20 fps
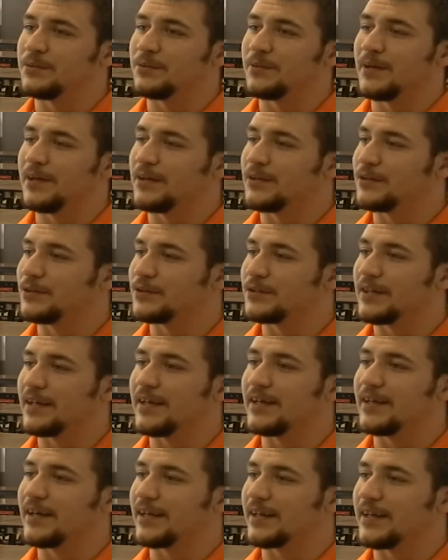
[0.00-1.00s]
I
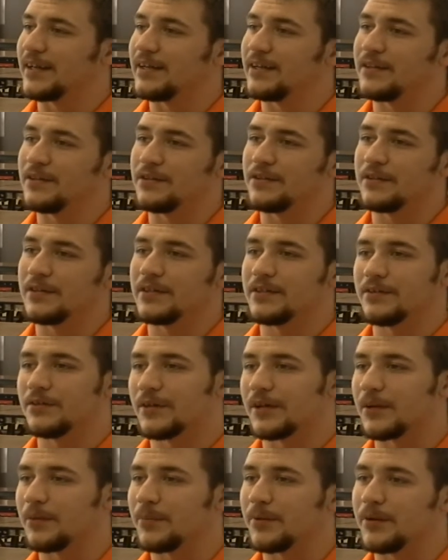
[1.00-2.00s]
understand, I get it, you get to
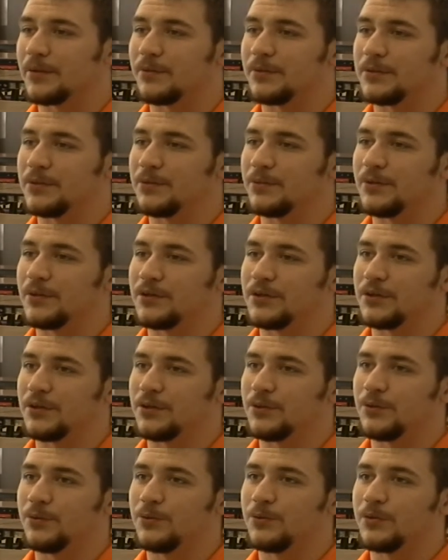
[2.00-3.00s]
drink a beer when you want to,
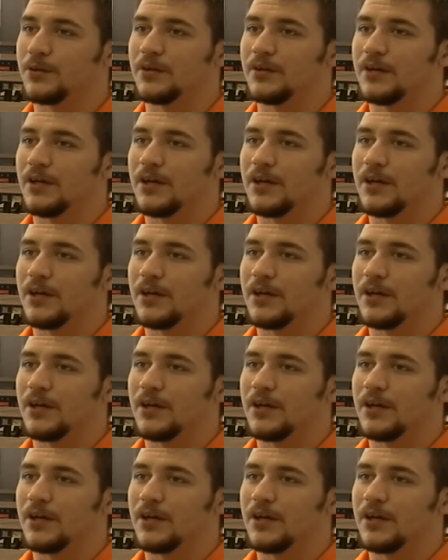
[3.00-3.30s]
or